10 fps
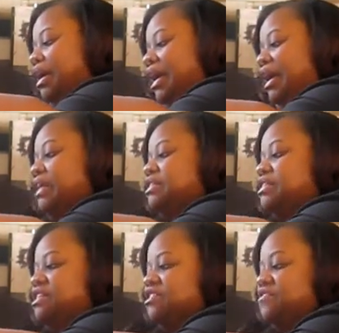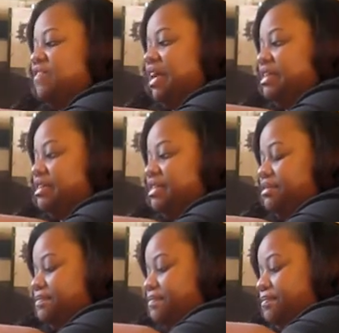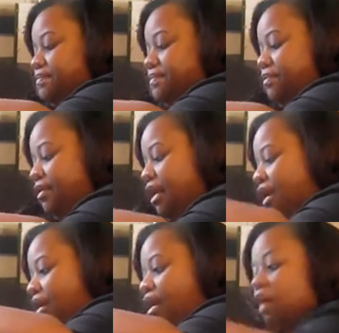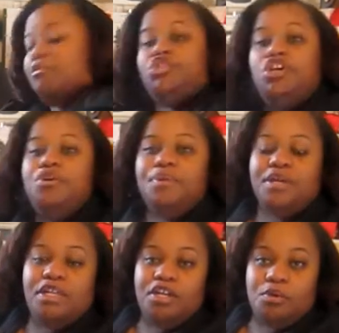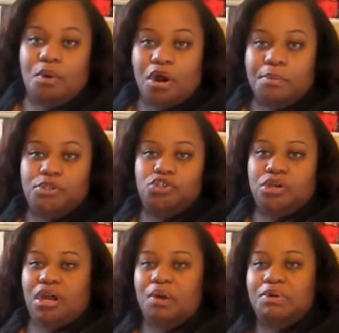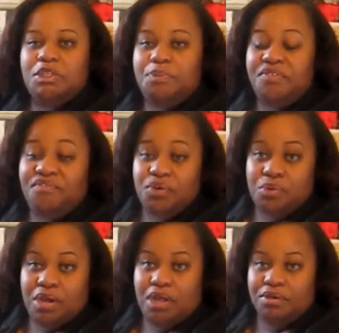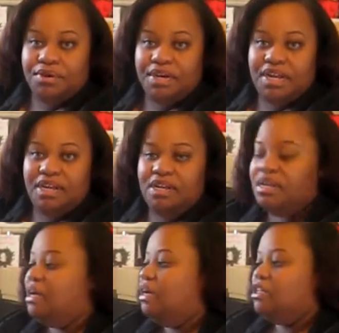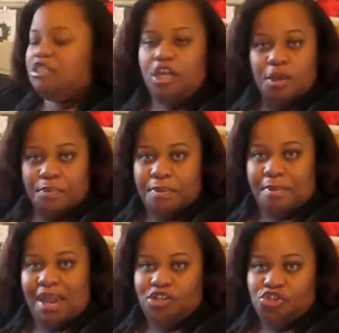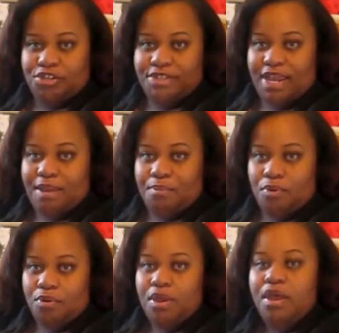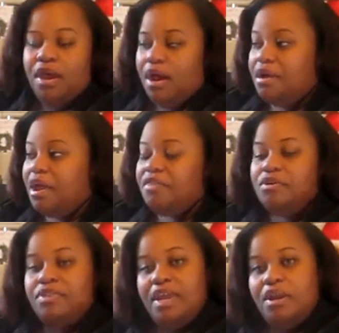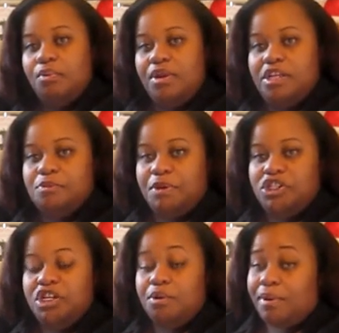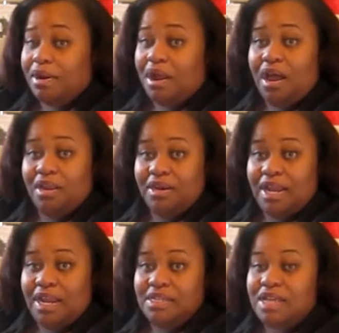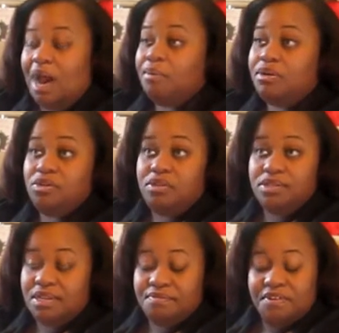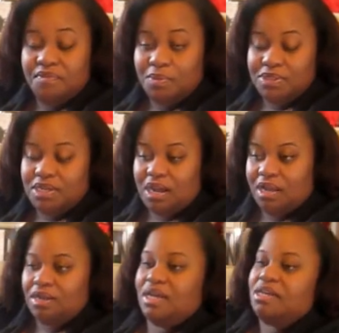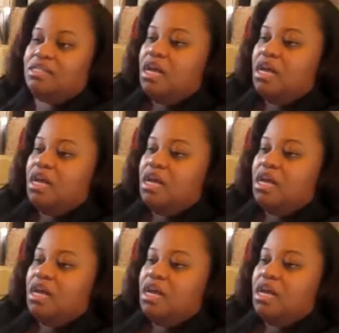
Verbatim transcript: into this vase. Now I'm going to show you a clear water, but you could always put food coloring in it to help it match your table. Another thing, when especially around holidays, I would do this even if it wasn't holidays.